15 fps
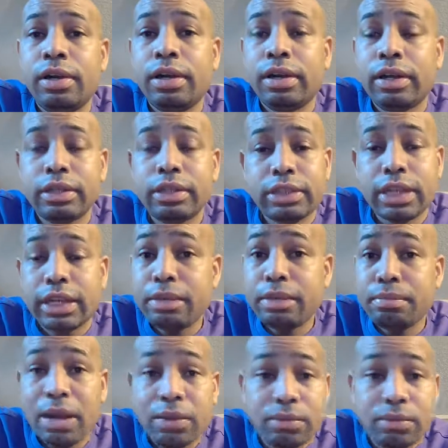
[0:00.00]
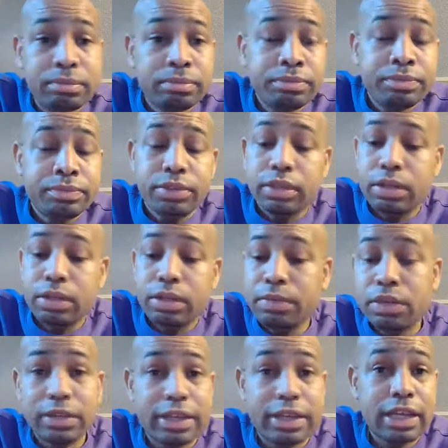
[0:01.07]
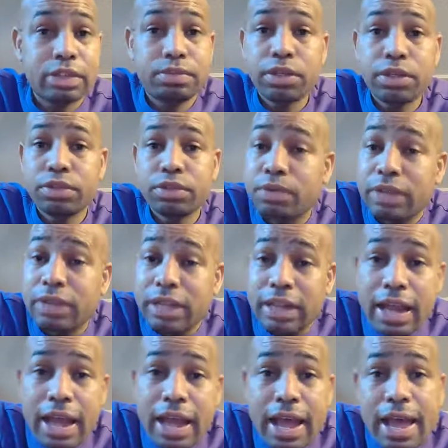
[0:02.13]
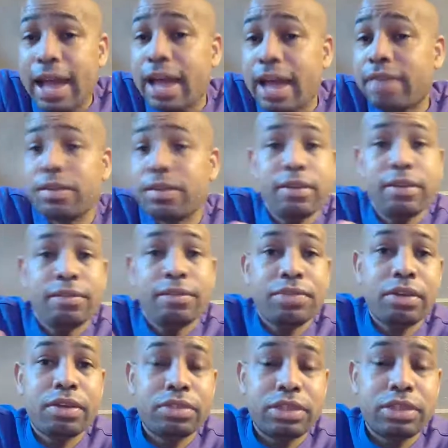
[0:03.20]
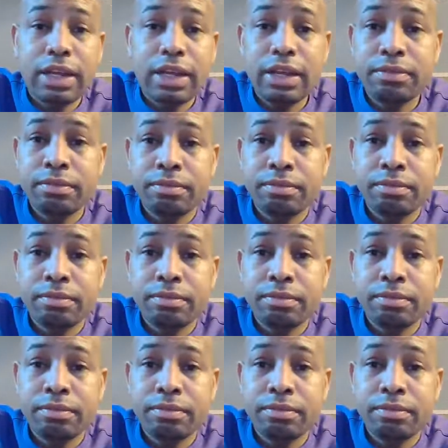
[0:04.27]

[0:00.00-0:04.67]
Check him out. You know, we're gonna do it live. You know what I'm saying?